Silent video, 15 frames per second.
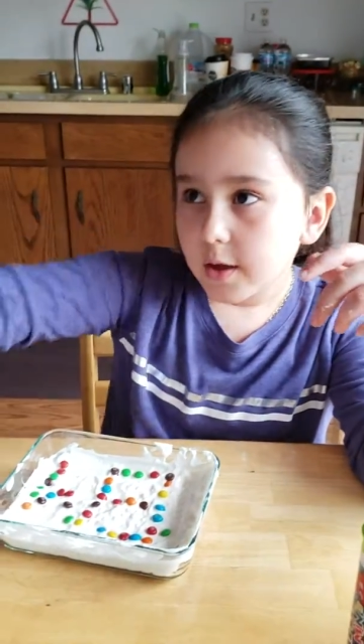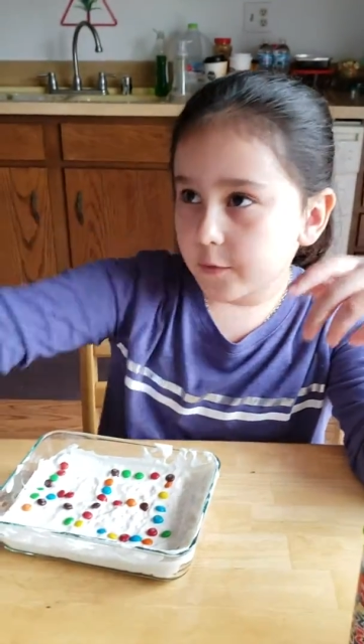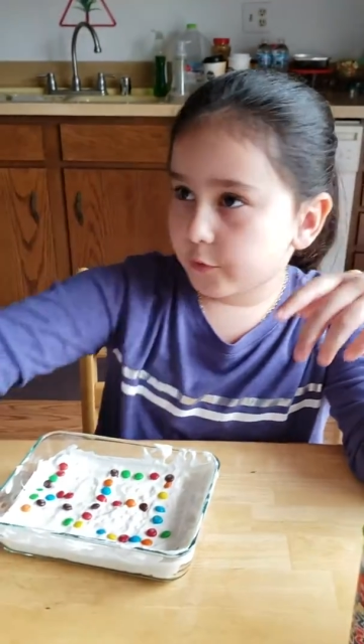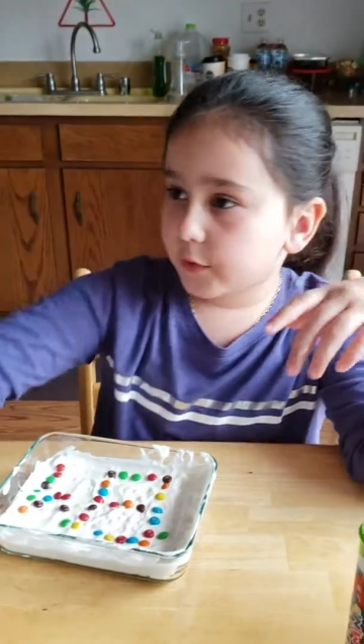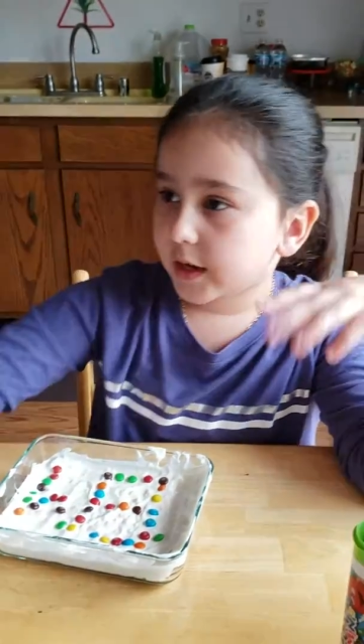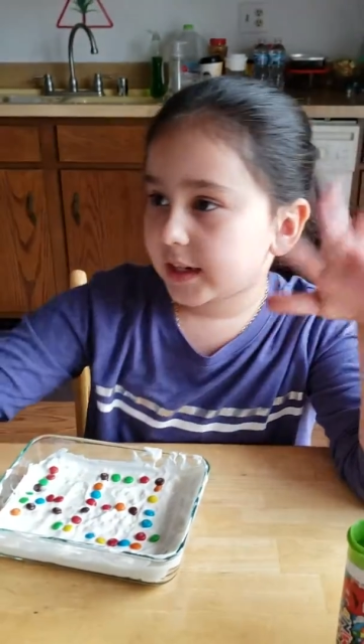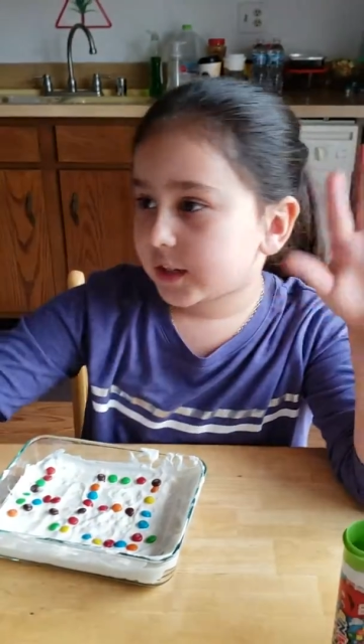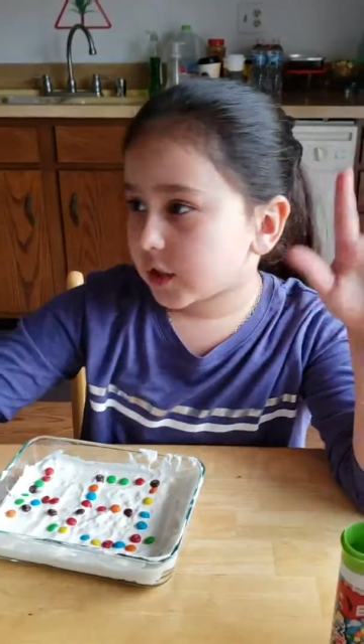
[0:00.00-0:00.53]

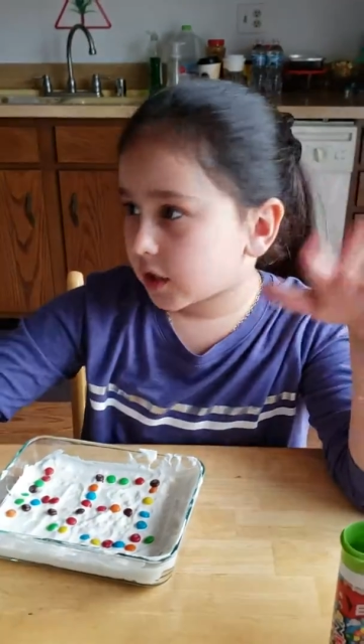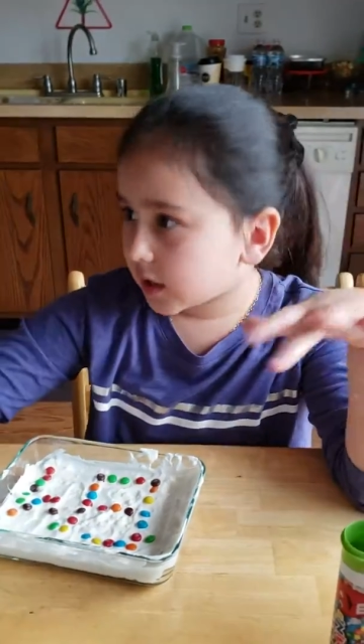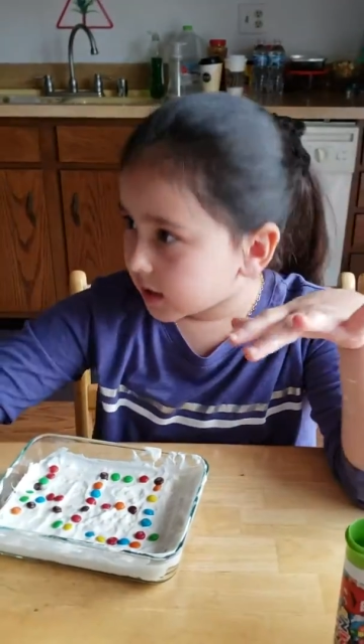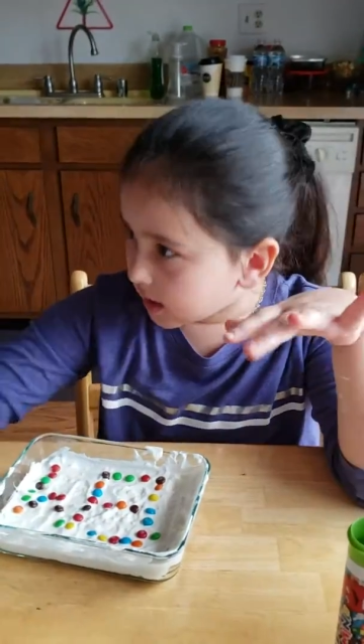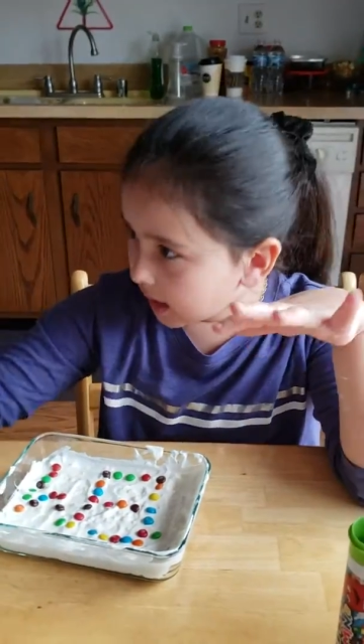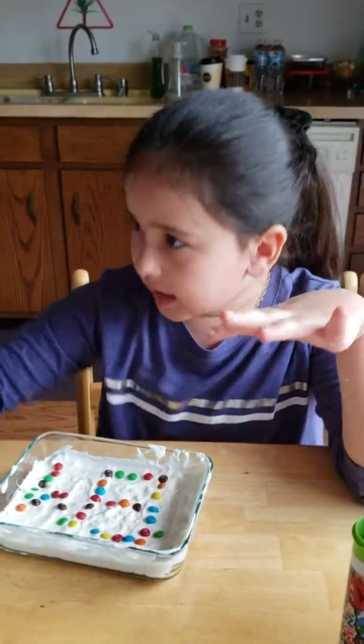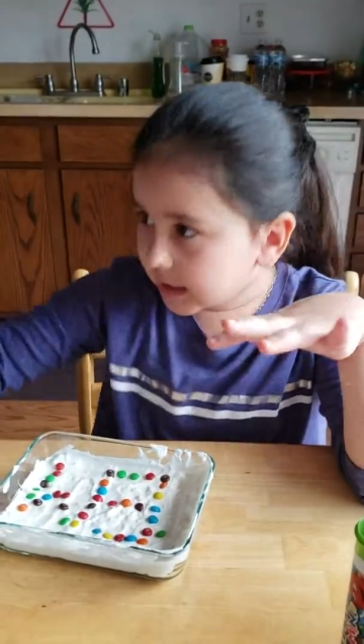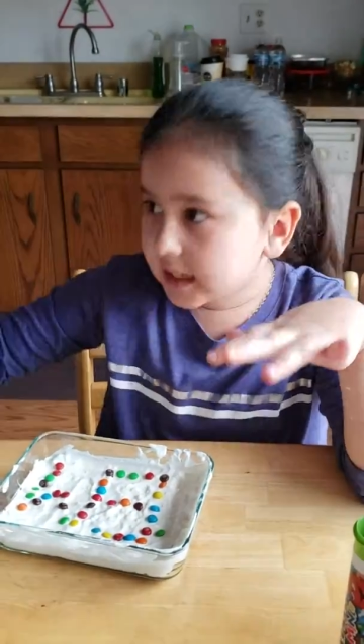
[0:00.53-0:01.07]
freezer
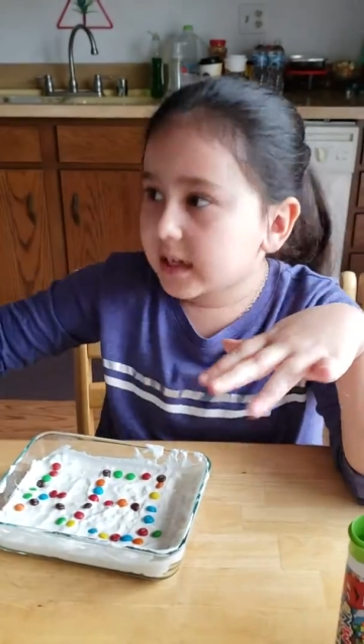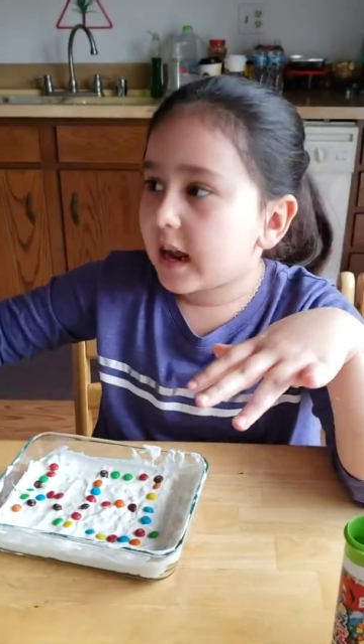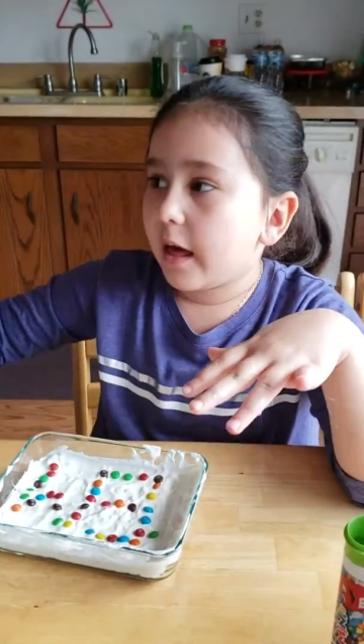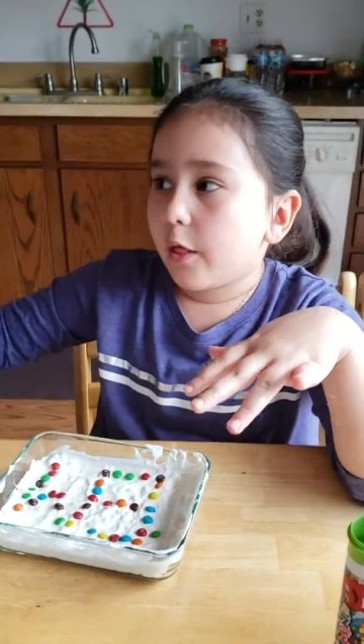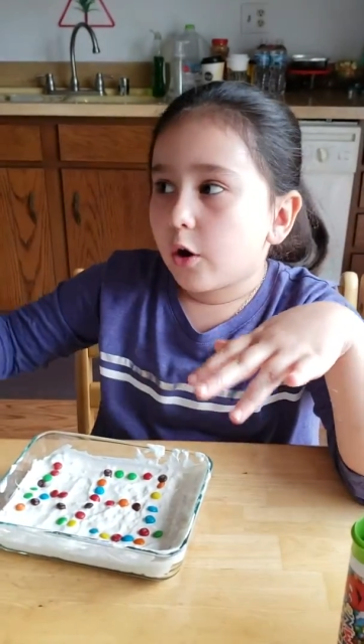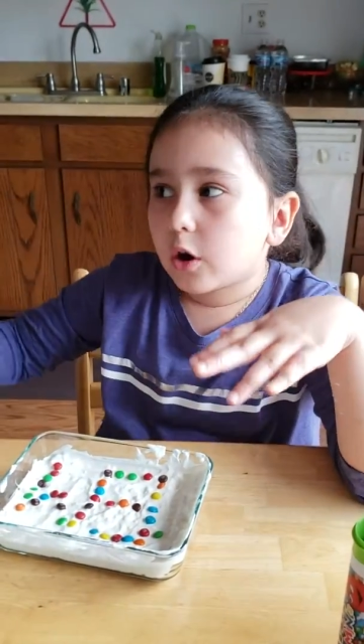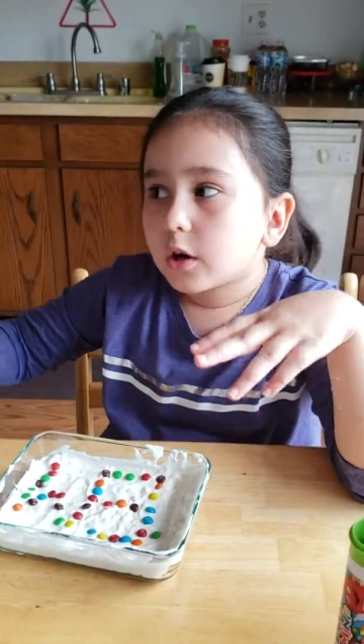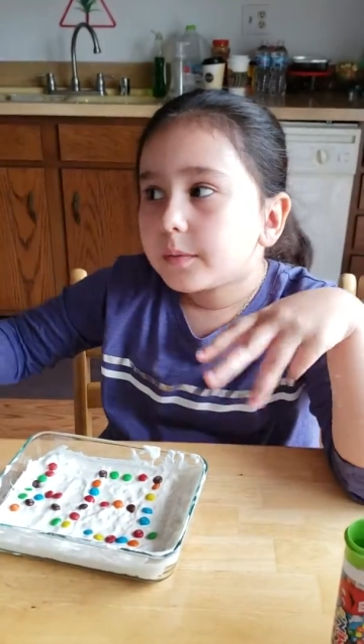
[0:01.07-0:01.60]
stuck
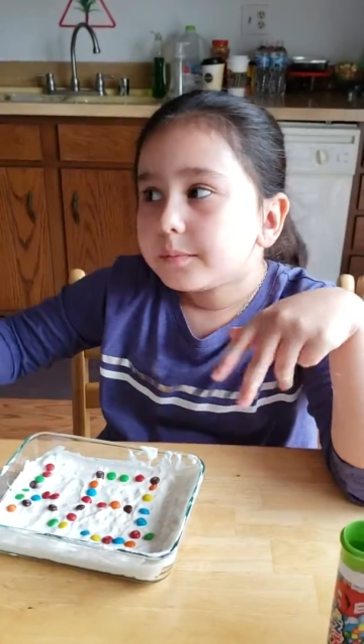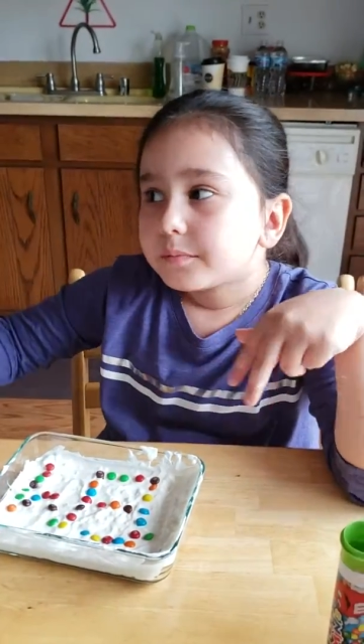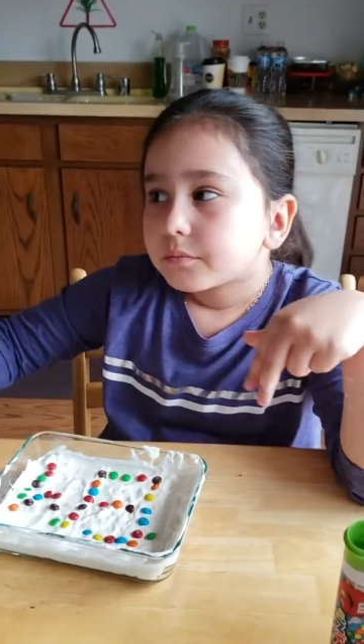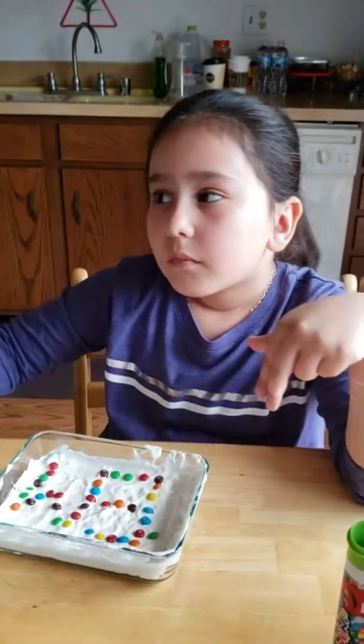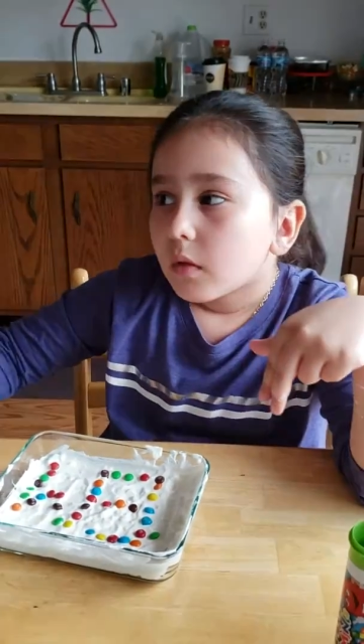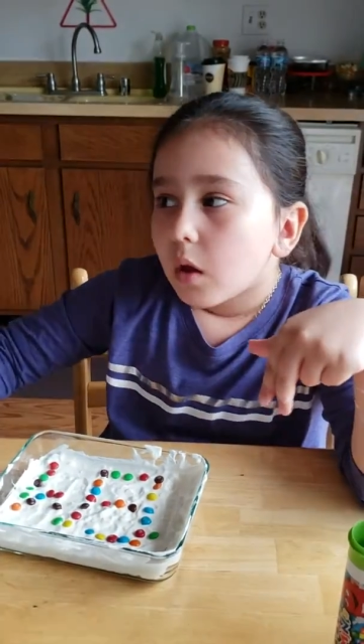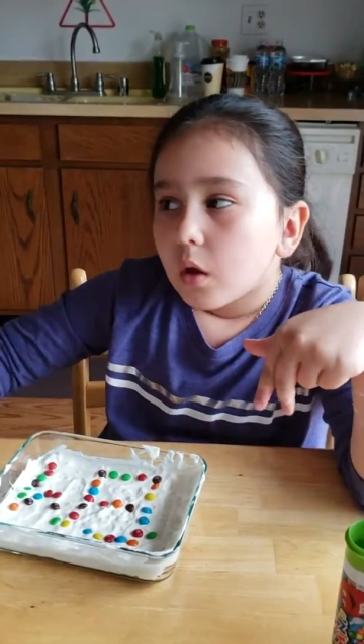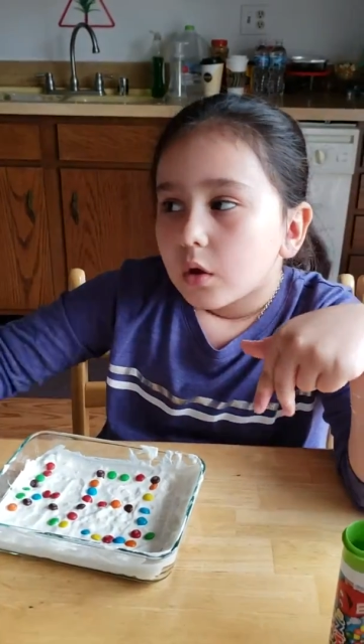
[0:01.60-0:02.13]
together.
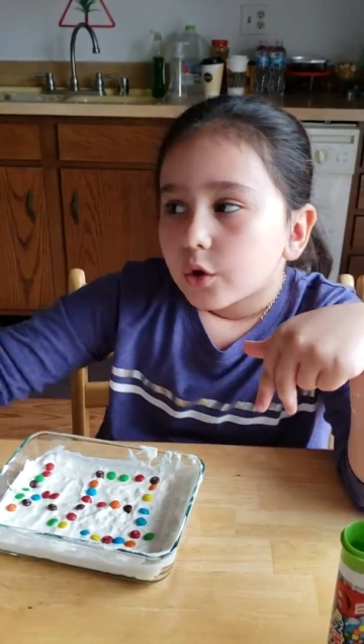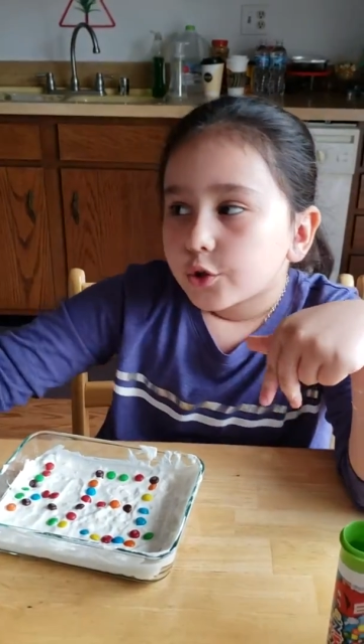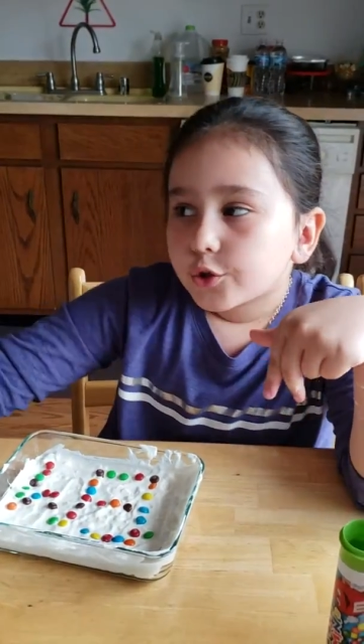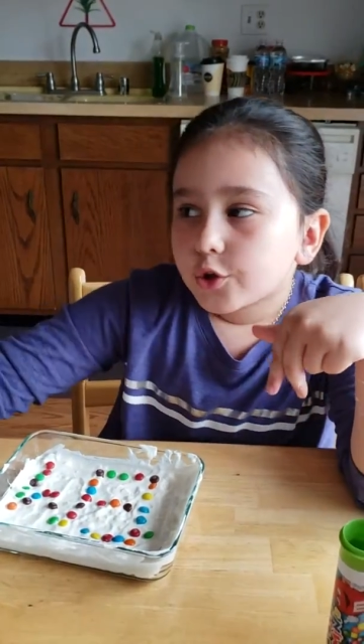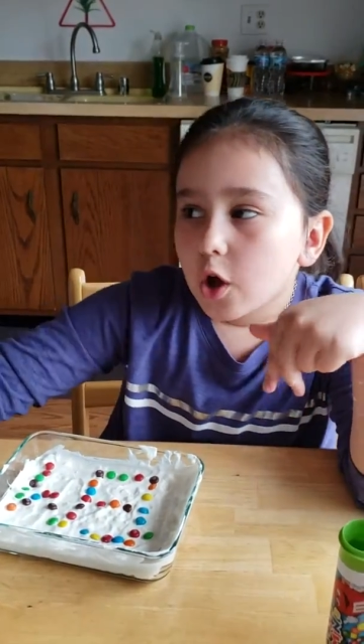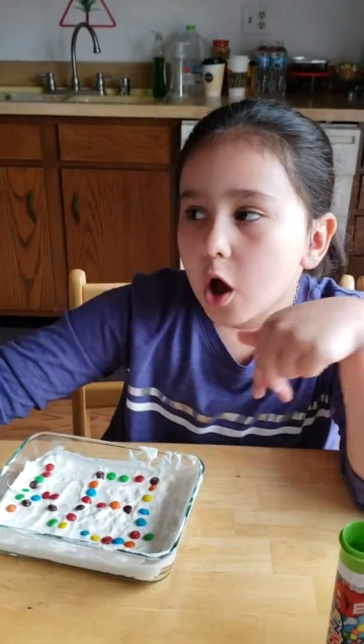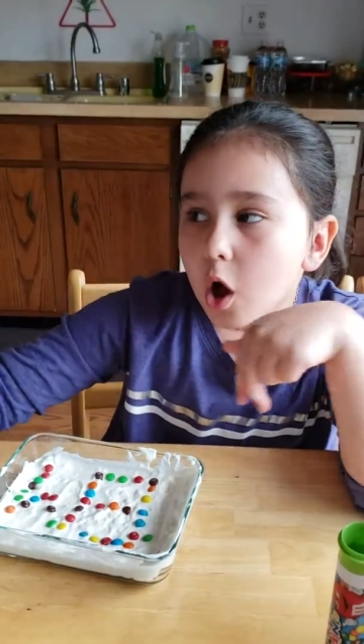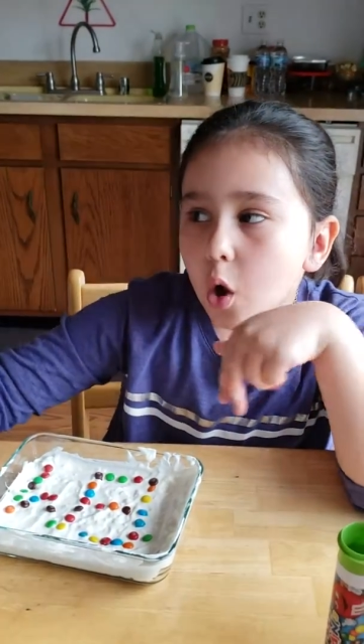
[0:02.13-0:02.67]

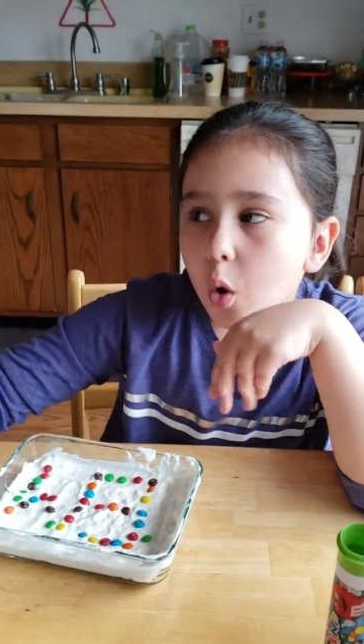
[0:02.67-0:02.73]
So